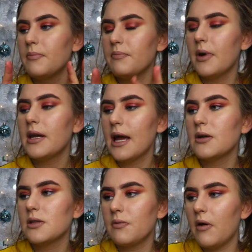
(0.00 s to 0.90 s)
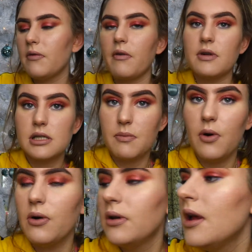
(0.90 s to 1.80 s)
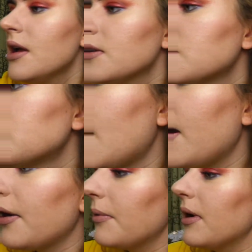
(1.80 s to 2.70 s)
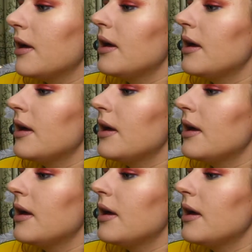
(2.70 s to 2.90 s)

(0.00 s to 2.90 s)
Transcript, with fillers: My nails are very small, so